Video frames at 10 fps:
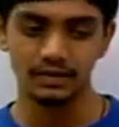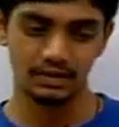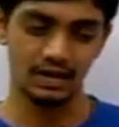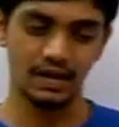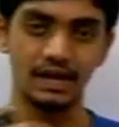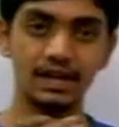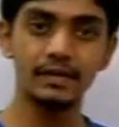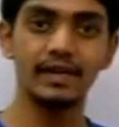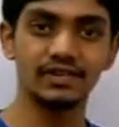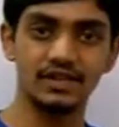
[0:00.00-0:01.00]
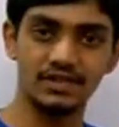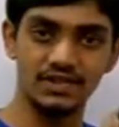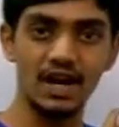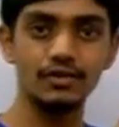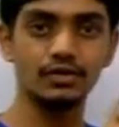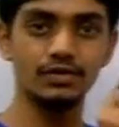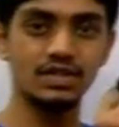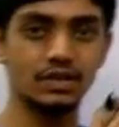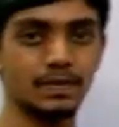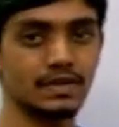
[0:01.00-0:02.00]
the negative extra charge which
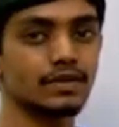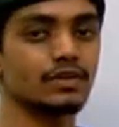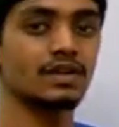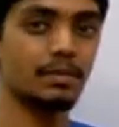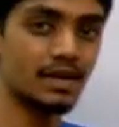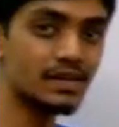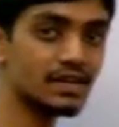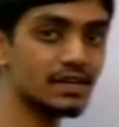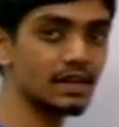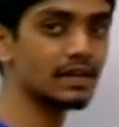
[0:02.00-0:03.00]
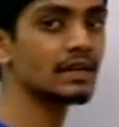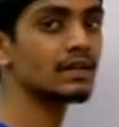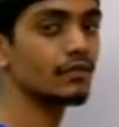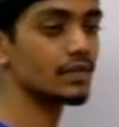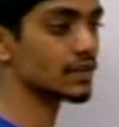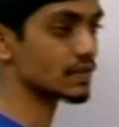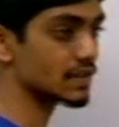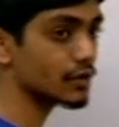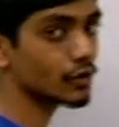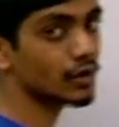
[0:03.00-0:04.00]
is present on the benzene ring, which is
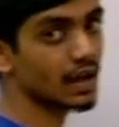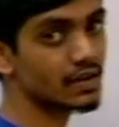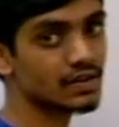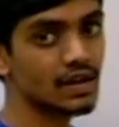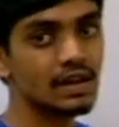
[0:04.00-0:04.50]
delocalized,